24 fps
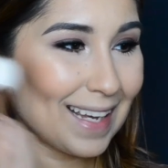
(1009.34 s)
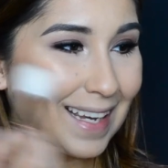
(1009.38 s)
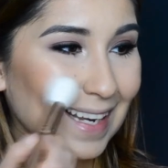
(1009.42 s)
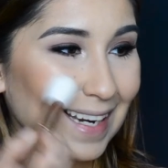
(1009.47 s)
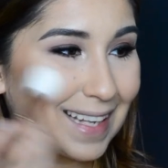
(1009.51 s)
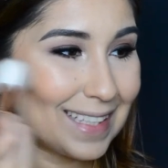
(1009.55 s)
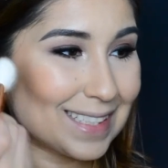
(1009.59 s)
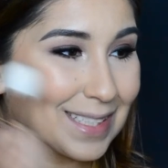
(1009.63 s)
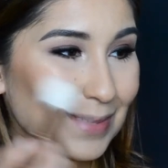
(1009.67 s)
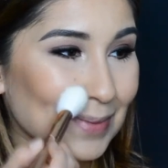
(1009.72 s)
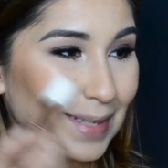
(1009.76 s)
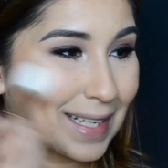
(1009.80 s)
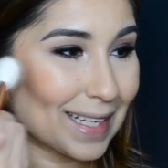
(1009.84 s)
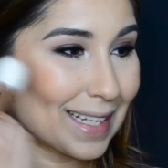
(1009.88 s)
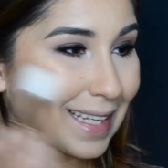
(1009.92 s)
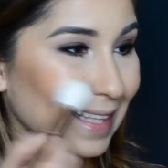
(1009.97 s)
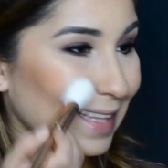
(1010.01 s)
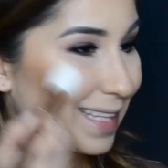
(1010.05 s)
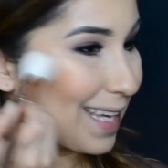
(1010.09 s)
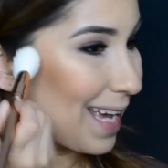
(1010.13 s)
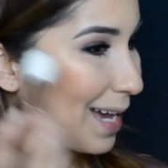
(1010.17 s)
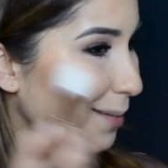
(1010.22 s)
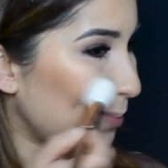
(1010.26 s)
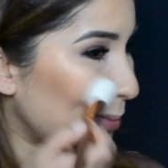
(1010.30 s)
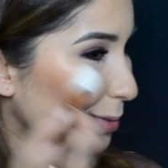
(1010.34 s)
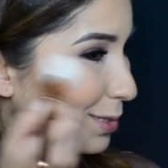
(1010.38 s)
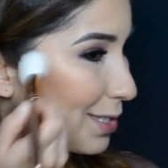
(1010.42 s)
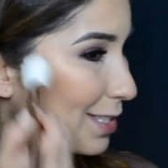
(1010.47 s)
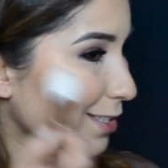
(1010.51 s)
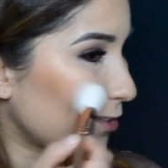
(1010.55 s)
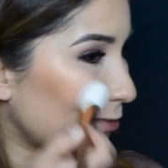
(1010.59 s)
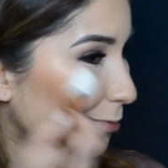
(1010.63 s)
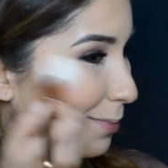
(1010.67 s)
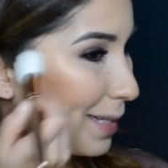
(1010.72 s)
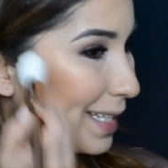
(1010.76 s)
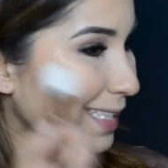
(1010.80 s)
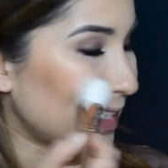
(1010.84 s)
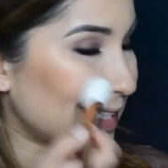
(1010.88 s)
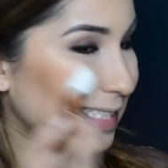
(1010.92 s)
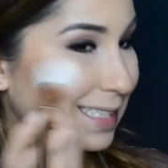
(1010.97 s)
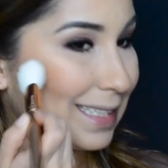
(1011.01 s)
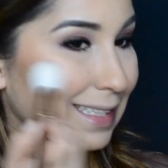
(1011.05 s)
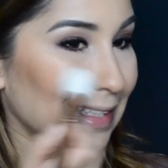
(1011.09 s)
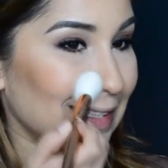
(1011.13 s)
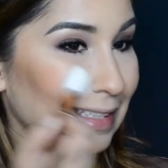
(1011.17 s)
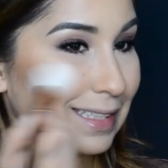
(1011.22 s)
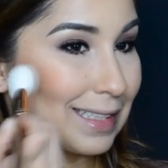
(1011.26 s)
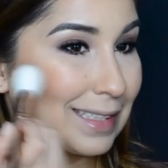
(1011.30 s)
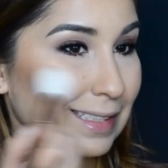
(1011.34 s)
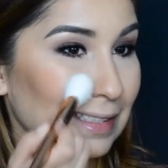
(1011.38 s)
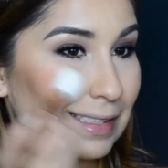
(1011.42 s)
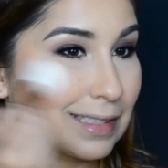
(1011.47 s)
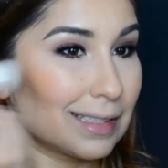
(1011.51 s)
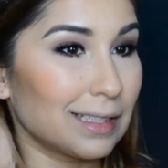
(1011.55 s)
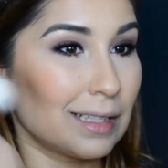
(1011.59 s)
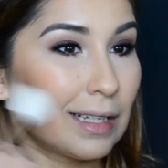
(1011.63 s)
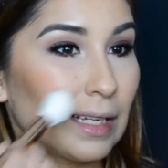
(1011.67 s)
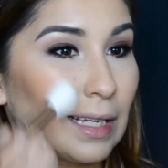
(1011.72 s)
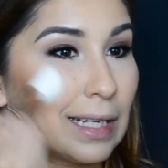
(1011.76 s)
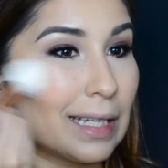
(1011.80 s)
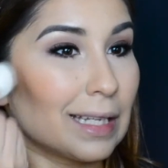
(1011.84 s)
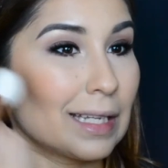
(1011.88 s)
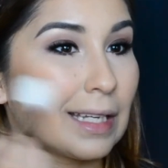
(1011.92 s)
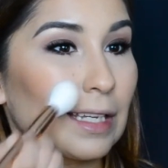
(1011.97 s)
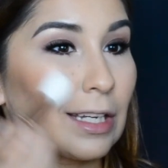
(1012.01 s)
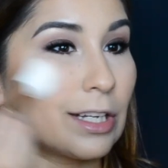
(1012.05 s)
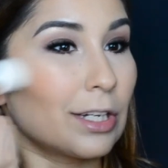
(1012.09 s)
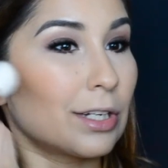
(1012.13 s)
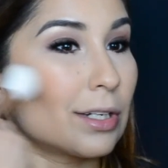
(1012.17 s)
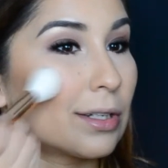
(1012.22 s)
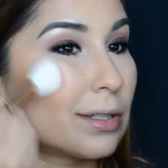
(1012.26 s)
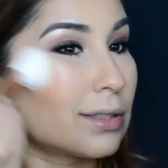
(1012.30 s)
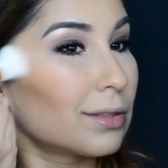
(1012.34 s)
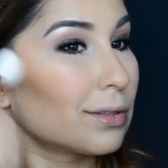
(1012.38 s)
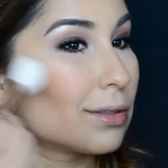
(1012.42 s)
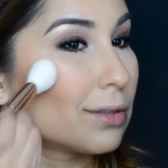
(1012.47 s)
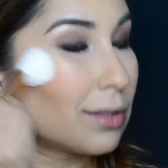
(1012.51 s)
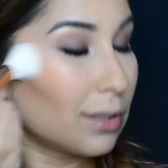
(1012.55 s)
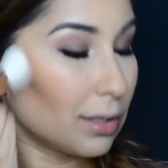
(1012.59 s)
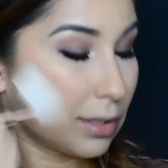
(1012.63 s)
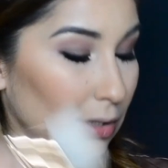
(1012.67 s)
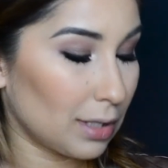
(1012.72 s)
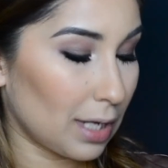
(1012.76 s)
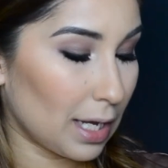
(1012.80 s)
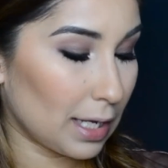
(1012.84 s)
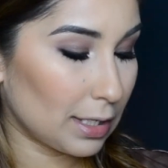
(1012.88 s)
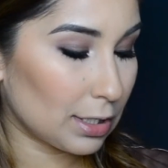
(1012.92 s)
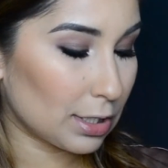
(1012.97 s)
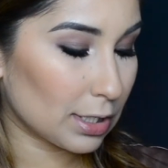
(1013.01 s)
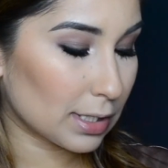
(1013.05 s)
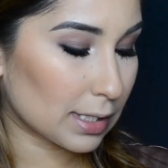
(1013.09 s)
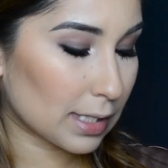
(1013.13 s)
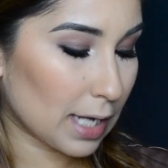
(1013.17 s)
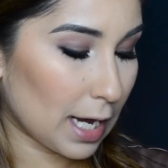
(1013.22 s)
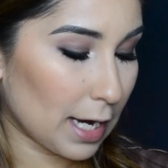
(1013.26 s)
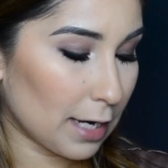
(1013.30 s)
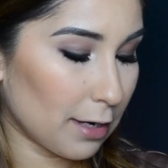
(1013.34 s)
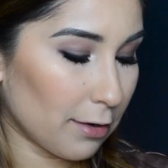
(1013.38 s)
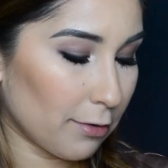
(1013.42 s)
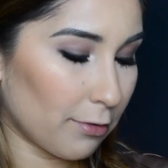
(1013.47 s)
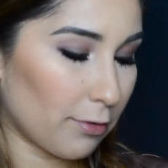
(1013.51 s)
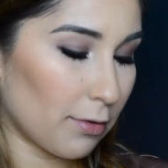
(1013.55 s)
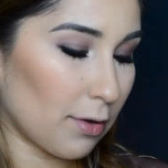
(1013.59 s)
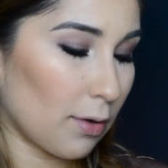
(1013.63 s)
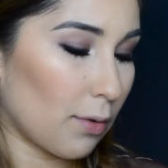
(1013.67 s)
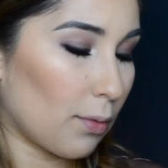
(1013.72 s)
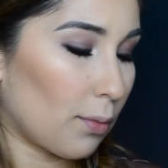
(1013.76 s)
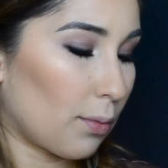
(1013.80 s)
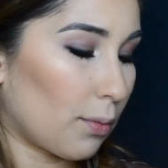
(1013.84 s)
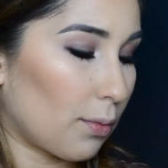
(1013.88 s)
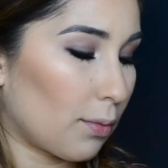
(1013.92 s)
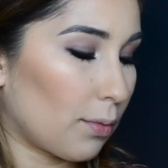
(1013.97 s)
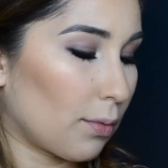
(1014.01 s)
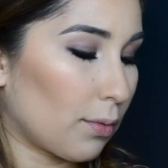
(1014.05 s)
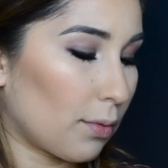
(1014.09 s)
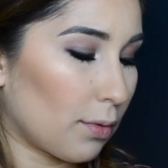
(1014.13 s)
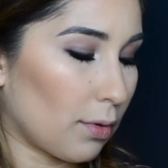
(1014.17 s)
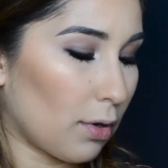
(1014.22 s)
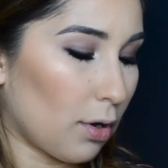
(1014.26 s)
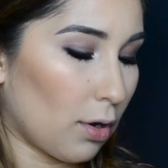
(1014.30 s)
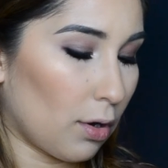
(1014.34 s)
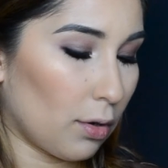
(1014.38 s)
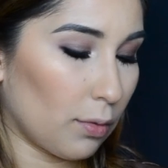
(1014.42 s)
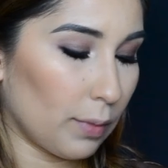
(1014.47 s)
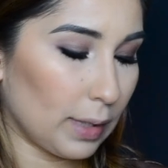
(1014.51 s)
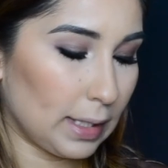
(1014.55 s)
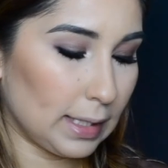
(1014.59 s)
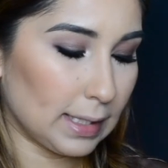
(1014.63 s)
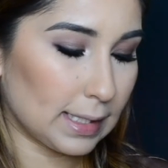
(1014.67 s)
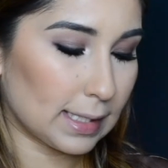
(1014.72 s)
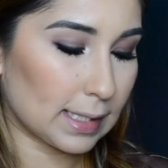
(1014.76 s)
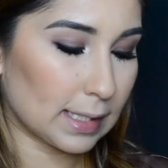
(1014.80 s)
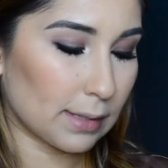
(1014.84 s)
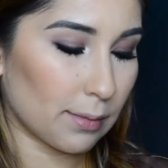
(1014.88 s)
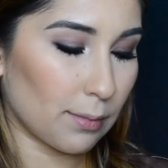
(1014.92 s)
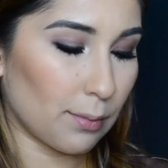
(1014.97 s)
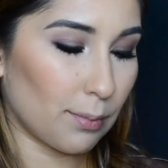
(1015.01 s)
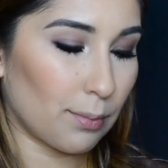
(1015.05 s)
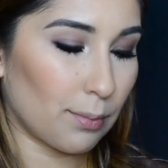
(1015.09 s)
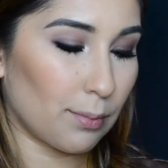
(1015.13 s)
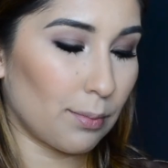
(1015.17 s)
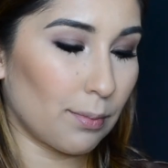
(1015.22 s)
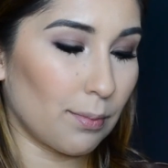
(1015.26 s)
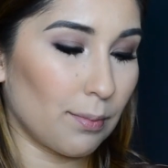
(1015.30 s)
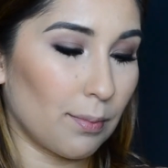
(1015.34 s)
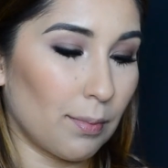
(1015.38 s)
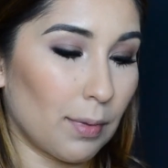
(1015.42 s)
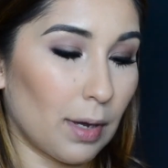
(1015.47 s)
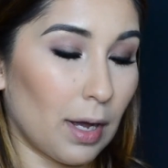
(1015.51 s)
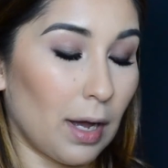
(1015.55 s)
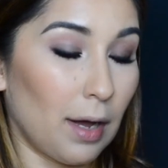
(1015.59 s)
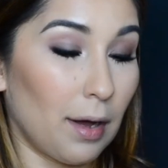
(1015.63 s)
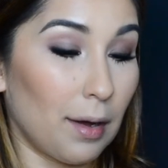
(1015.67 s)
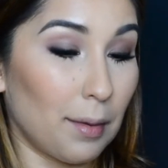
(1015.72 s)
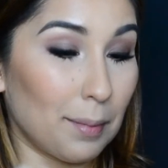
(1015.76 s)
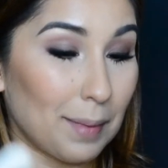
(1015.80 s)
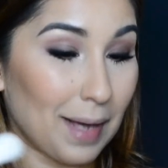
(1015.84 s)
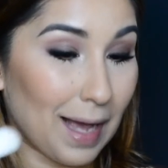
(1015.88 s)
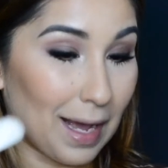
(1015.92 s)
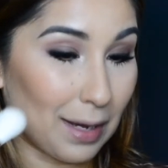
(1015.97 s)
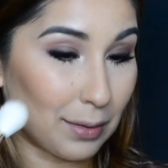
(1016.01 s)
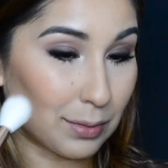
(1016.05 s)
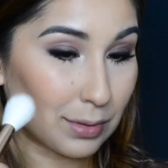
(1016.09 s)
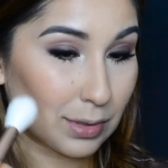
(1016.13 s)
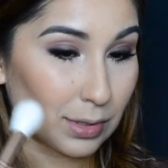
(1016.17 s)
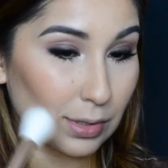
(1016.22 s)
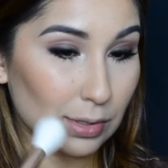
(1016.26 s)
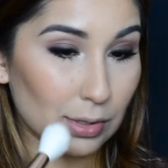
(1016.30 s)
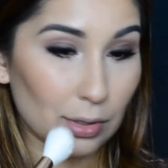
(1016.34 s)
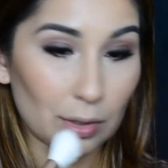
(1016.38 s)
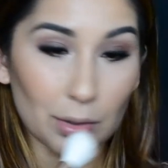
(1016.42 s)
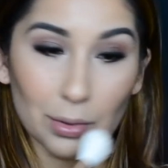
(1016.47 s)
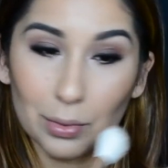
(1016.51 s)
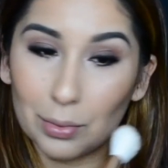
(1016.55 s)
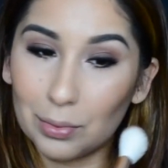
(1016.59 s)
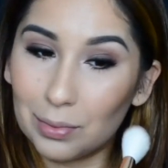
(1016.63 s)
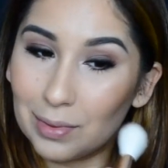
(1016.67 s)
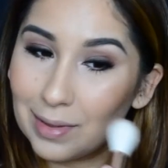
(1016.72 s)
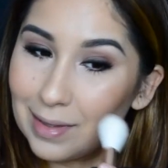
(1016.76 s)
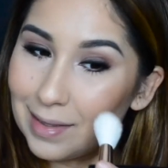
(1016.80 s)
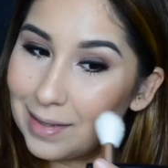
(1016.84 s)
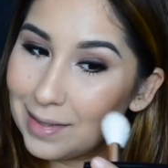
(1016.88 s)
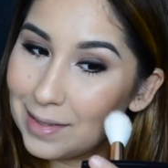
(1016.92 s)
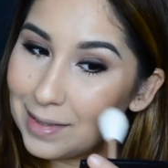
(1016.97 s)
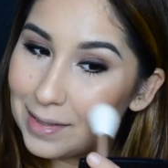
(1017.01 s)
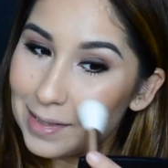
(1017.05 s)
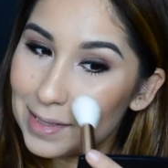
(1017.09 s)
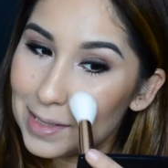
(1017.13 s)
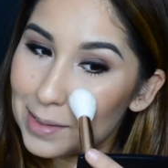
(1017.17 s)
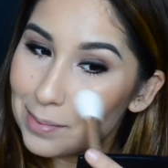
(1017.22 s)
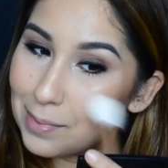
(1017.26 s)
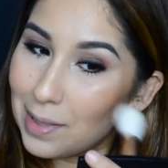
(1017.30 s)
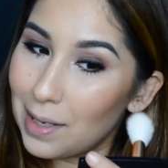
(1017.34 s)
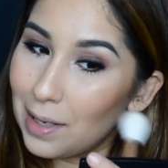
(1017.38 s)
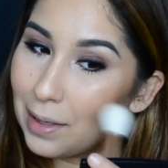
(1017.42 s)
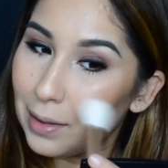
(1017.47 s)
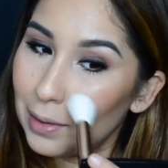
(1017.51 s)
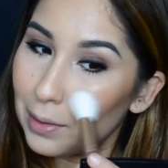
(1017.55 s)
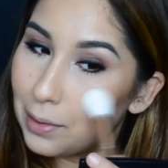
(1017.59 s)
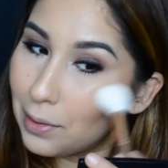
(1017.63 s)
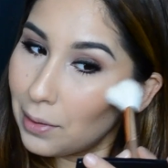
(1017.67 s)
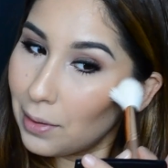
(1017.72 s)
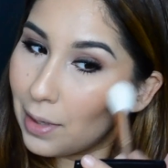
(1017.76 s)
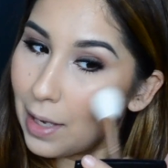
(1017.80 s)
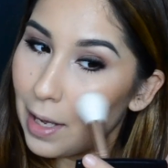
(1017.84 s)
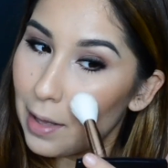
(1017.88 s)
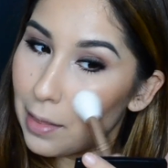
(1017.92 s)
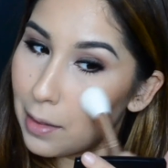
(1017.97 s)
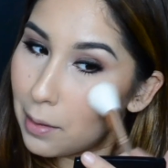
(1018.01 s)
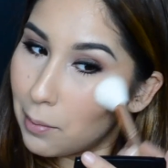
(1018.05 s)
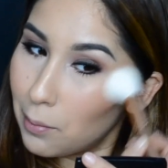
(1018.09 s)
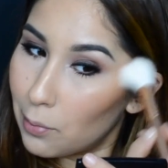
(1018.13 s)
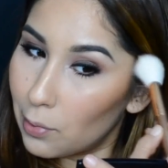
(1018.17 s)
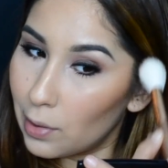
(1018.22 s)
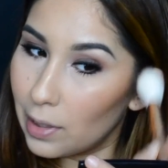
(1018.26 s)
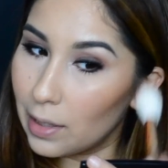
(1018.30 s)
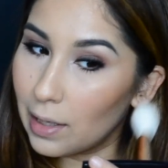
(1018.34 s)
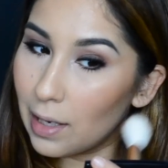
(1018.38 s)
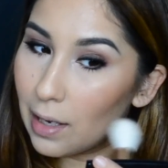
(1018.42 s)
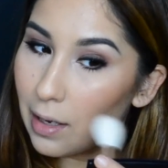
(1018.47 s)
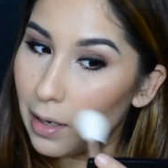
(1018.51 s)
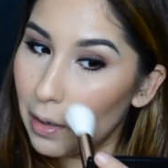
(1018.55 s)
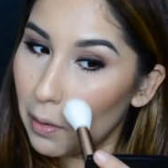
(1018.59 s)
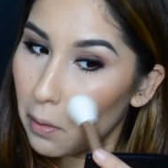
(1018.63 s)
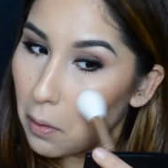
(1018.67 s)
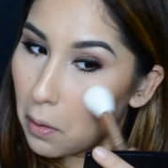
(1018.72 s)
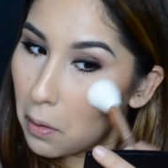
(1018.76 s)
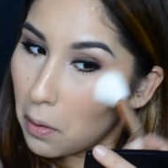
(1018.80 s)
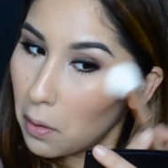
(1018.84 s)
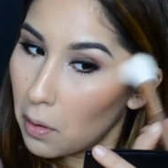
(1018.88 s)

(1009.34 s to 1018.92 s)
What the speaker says: and I just wanna get the apples of my cheek here and just kind of always come out. So smile and then bring out.